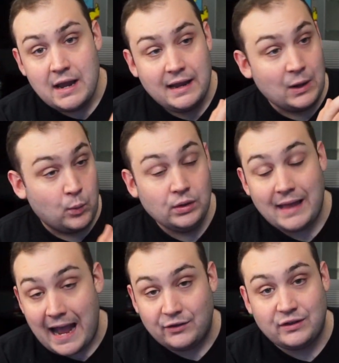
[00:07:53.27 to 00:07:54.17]
It will
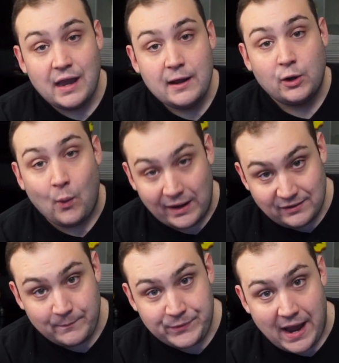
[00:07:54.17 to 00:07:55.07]
last quite
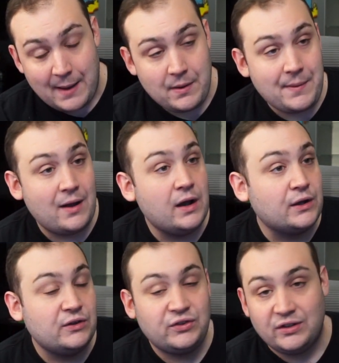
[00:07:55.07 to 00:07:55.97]
some time, about a
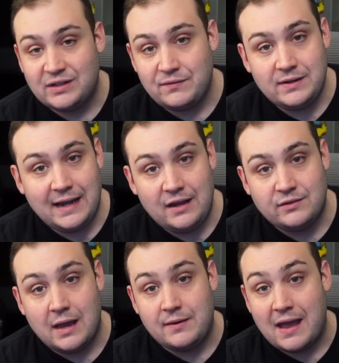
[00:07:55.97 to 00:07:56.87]
good 6-7 days
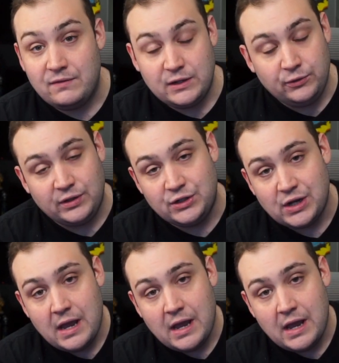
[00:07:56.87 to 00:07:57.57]
at heavy usage